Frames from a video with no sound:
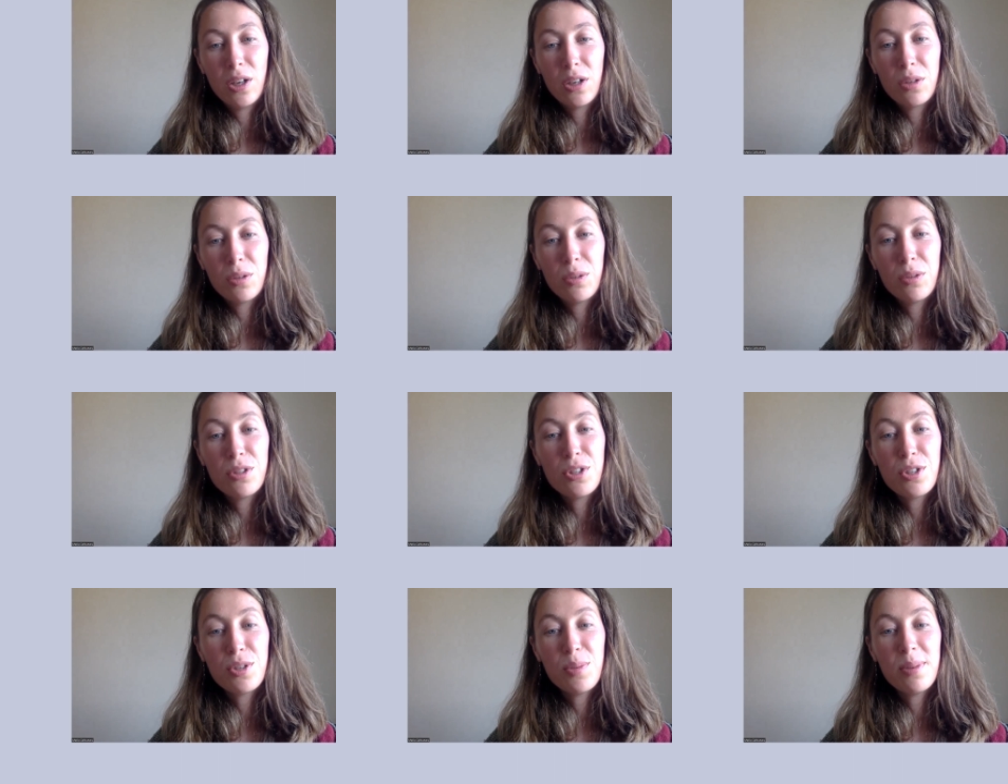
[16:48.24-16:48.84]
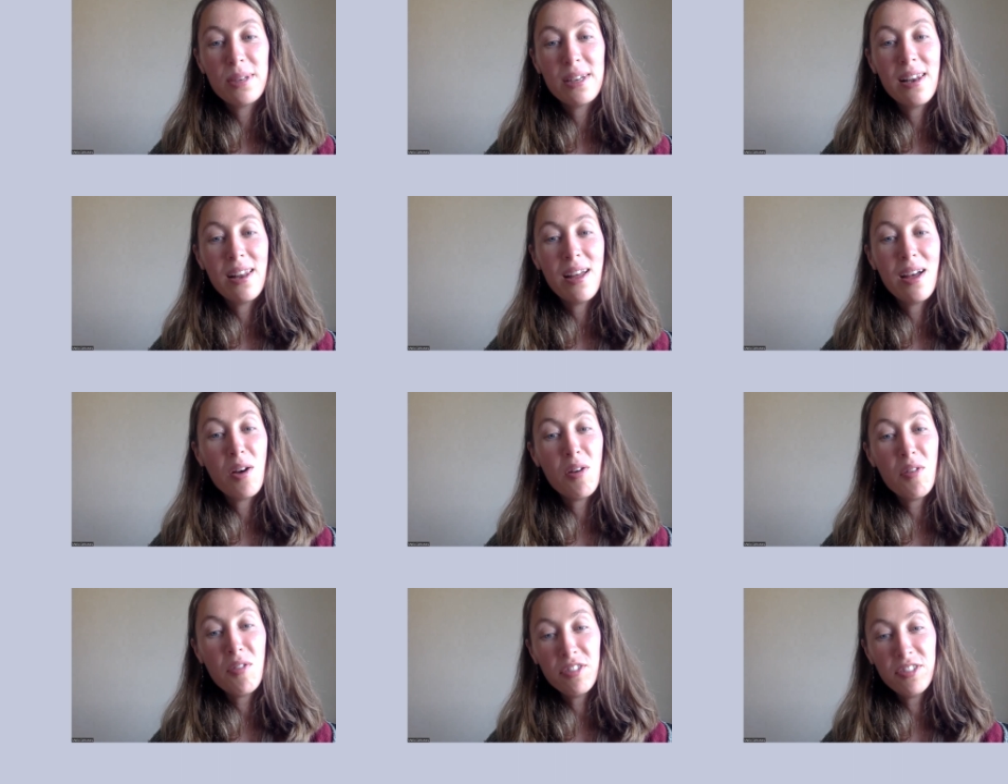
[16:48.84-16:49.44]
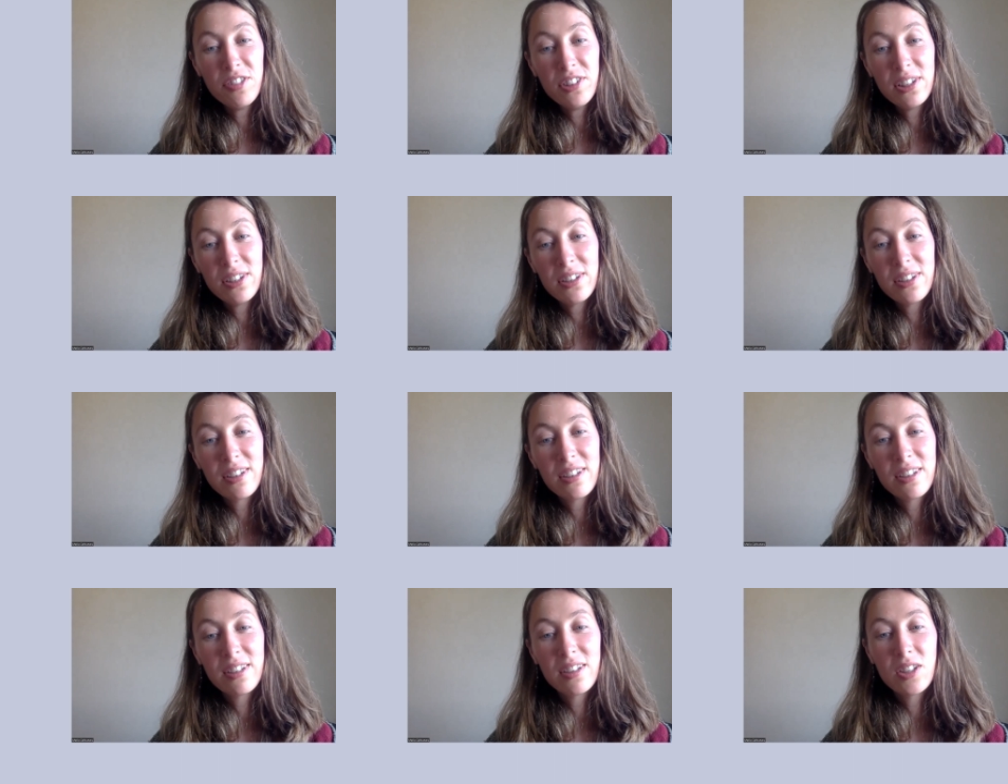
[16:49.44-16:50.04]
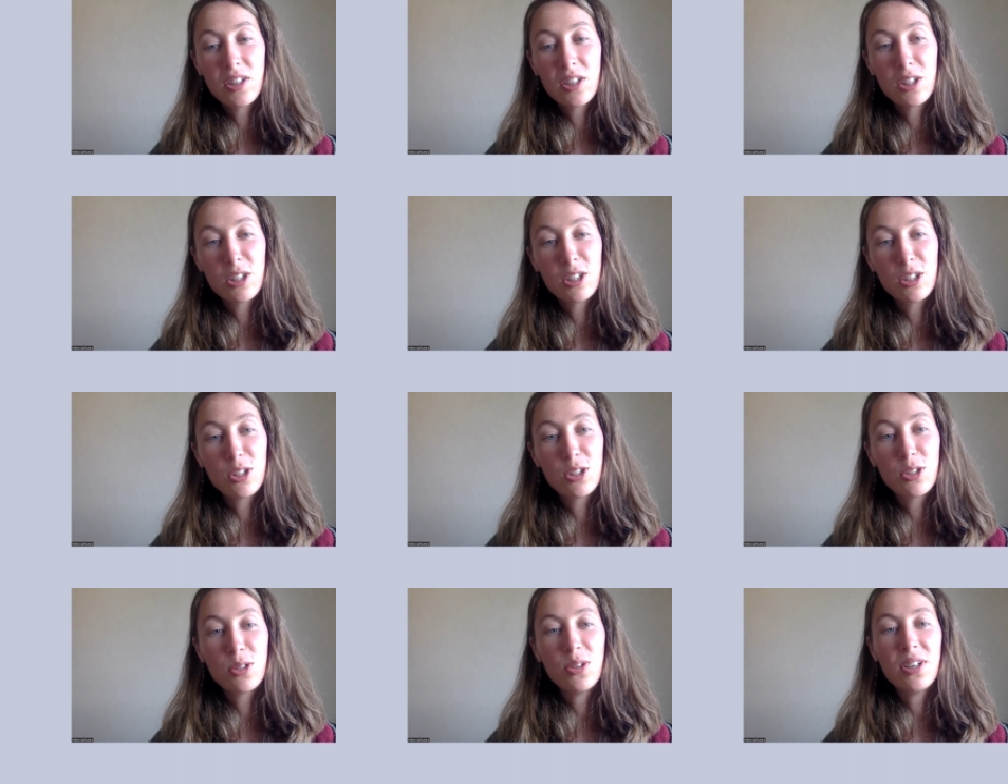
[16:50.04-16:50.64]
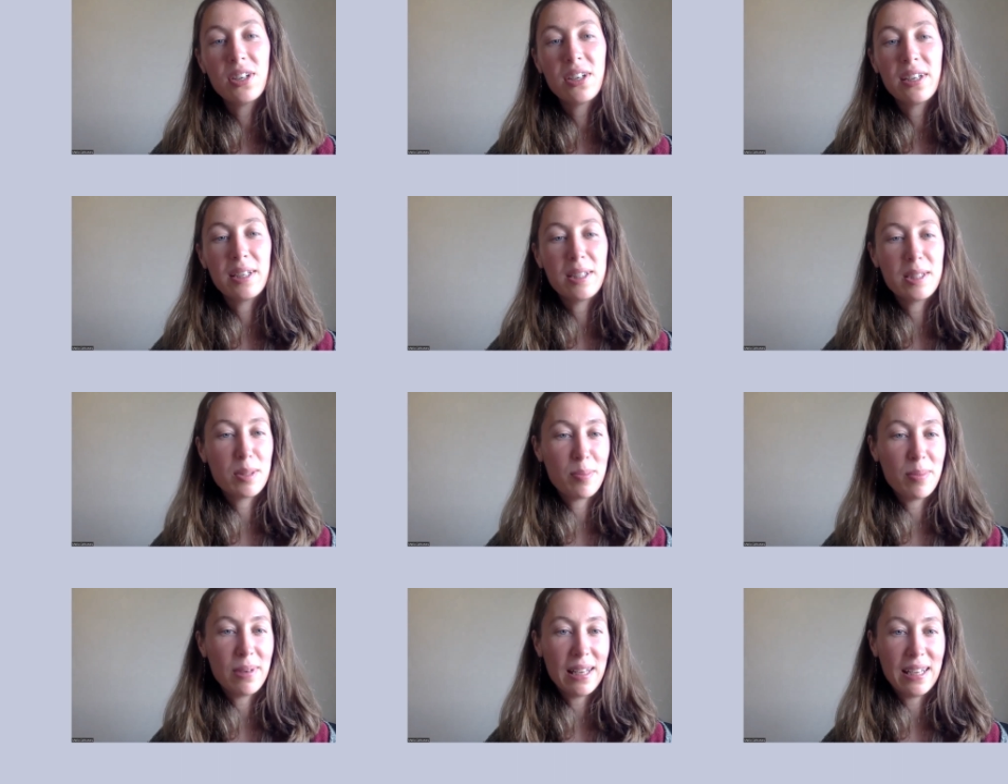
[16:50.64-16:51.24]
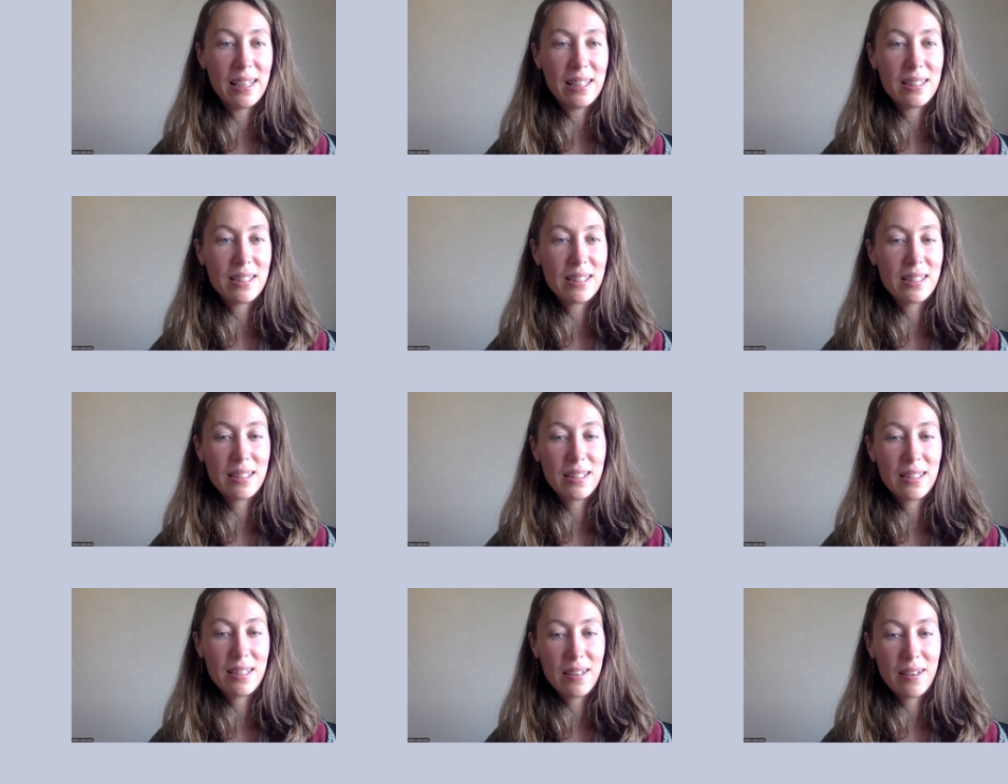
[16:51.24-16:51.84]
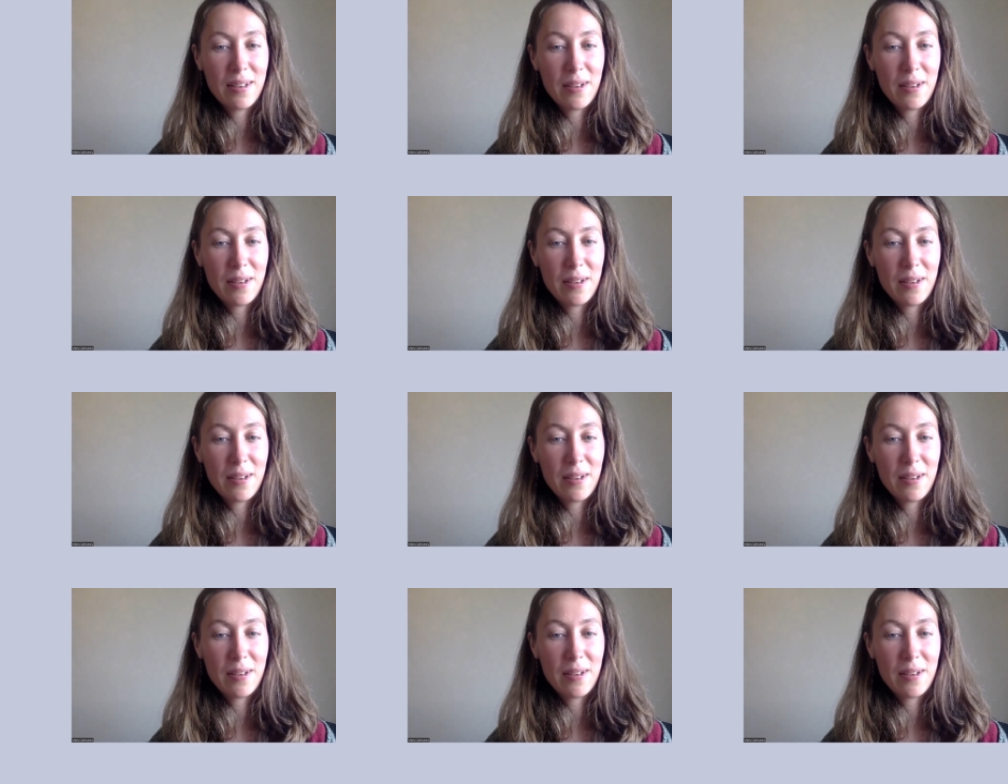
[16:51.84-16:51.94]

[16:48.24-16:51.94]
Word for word: Could you be loved? Took its place.